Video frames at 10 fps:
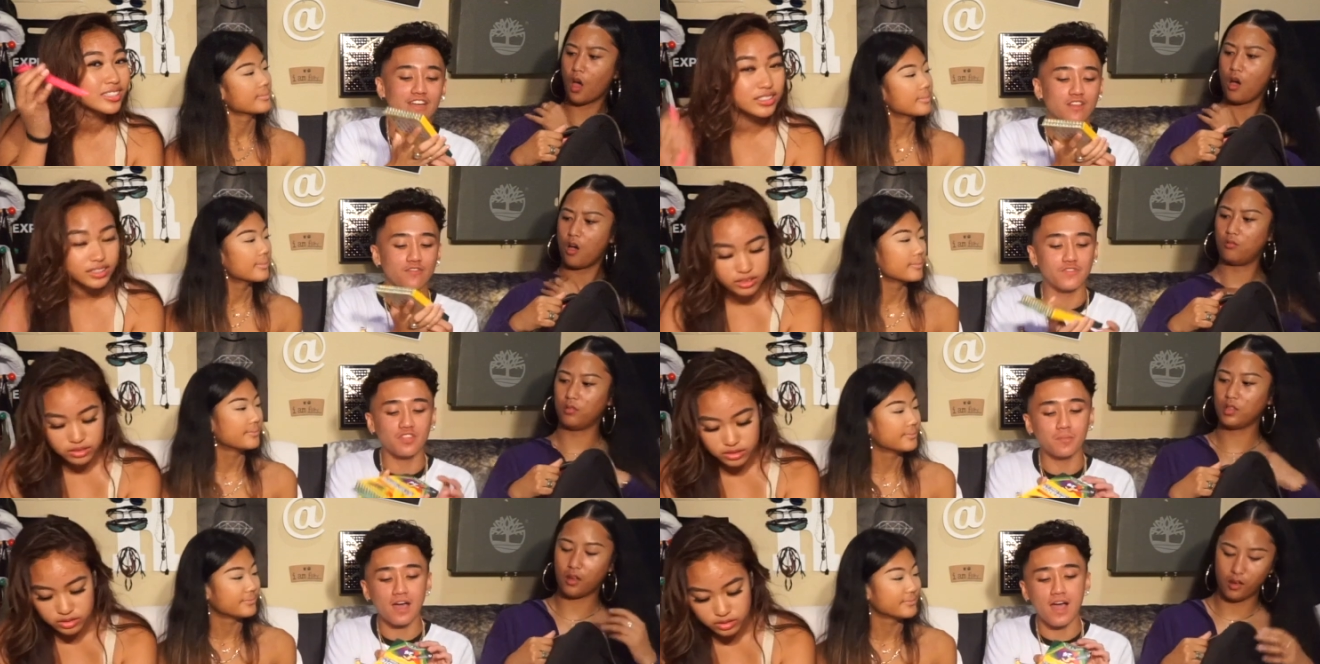Speaker 1: like the
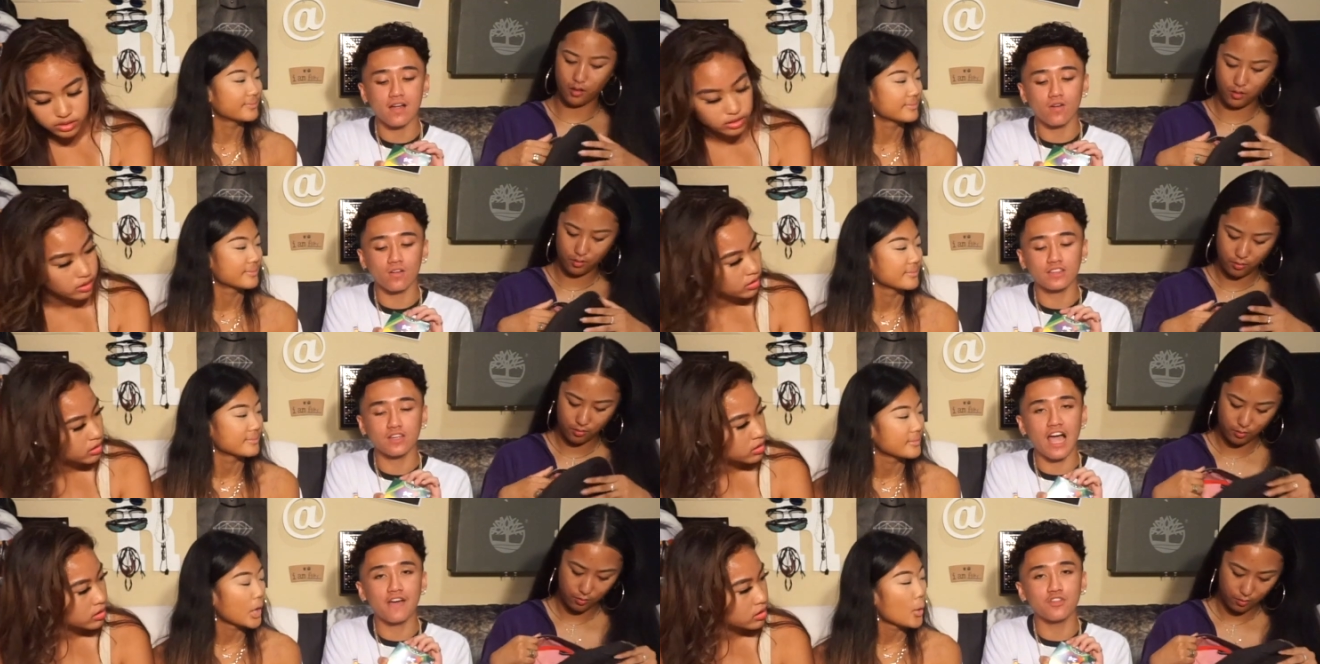50 pack or like
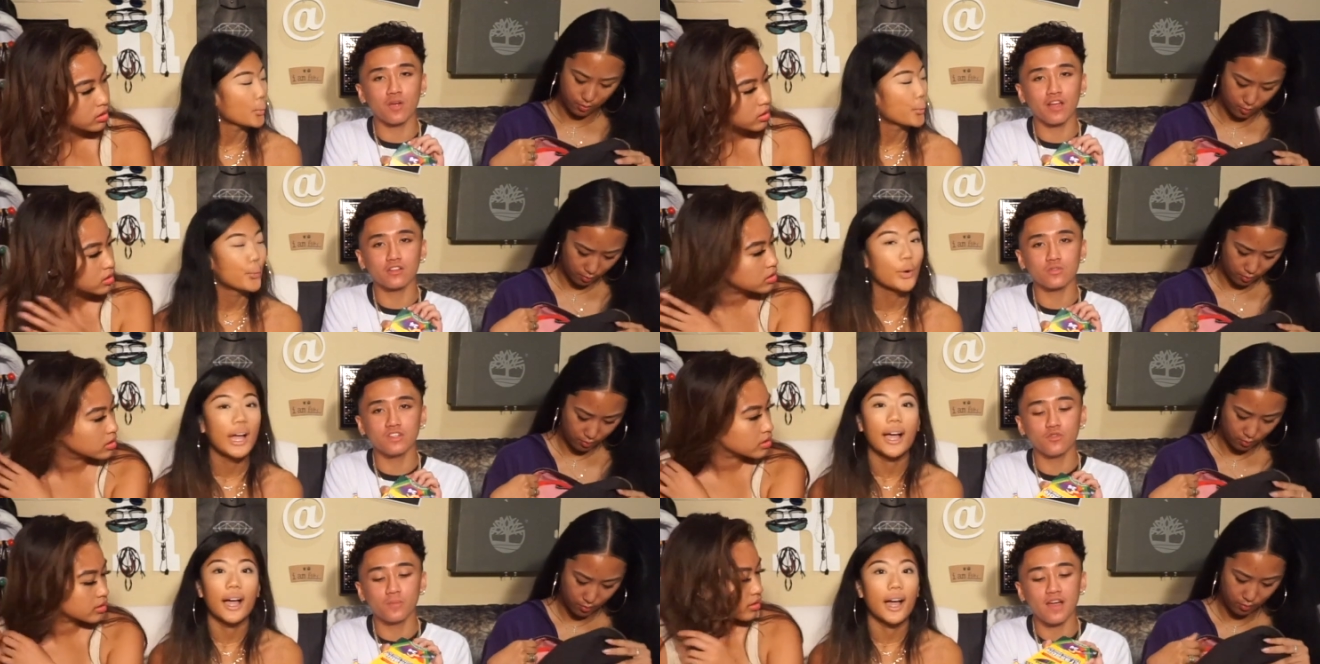the, I have the regular
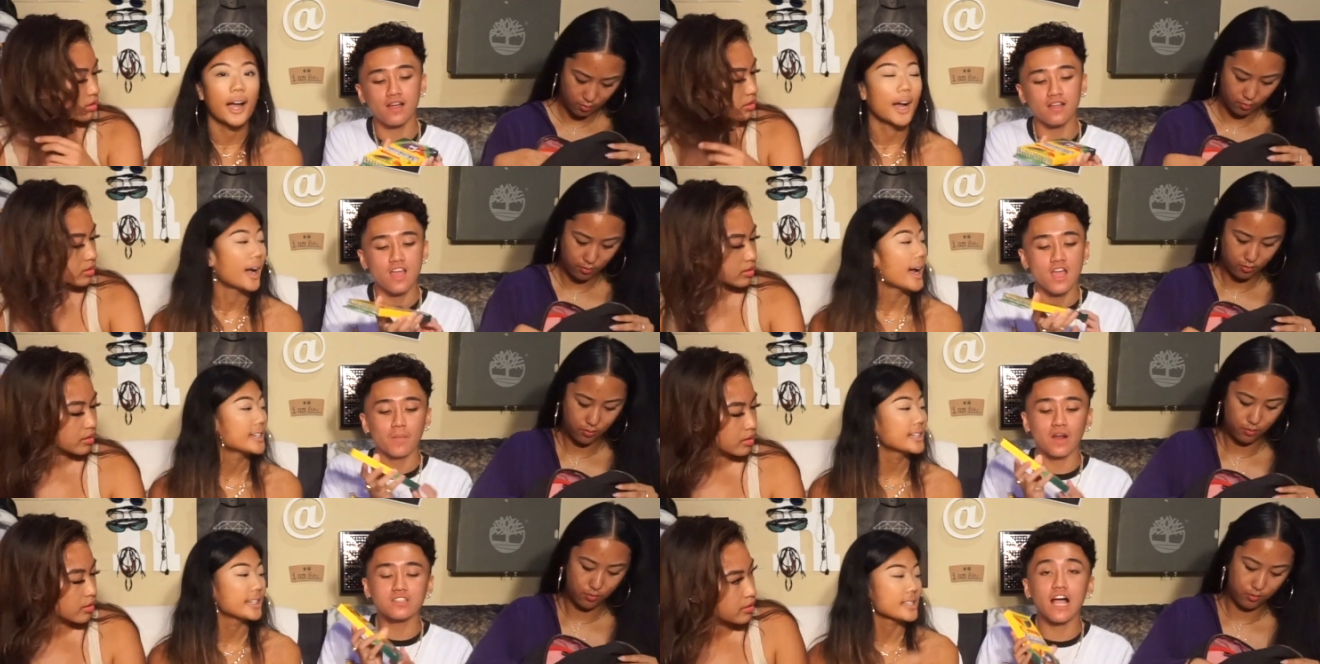24 pack.
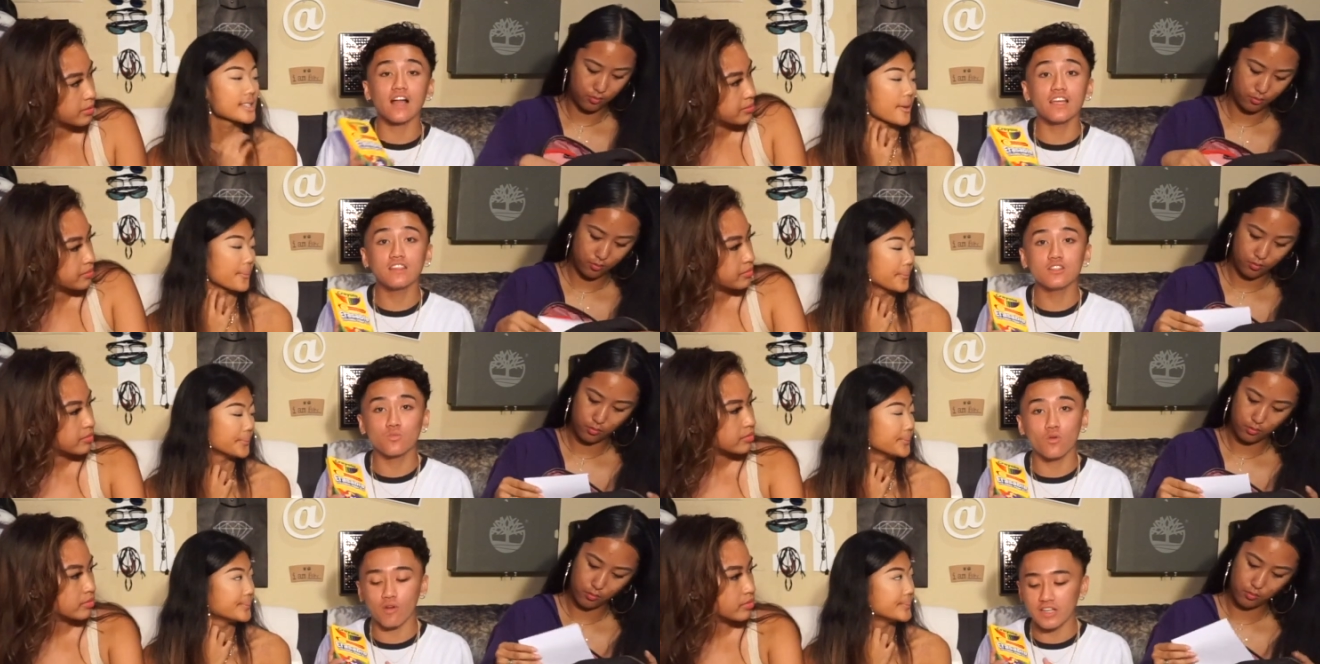But I was like, I like the
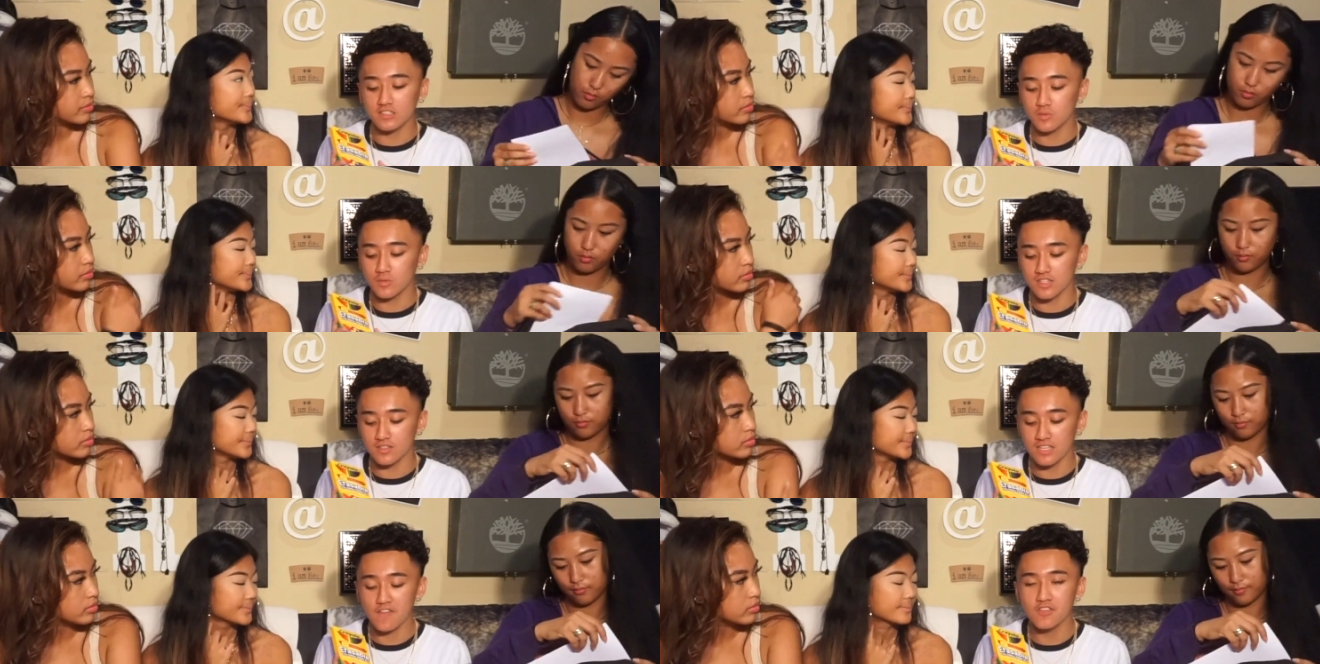erasable ones. I
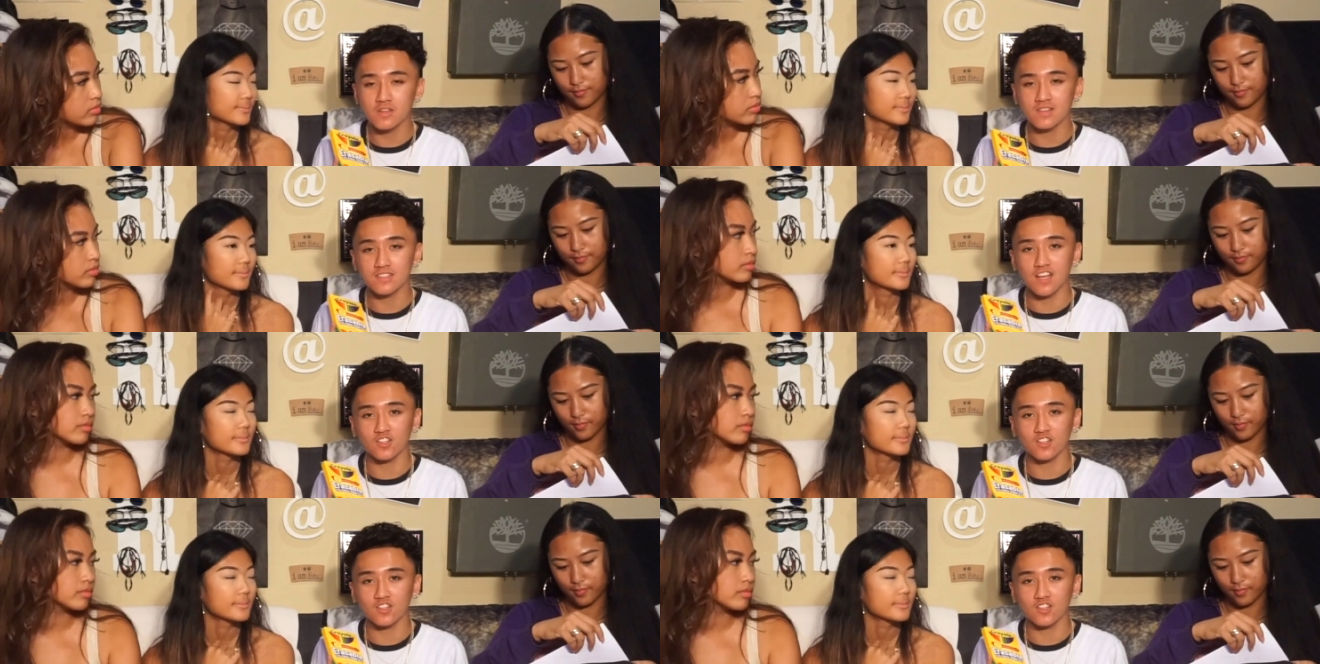used to have these when I was in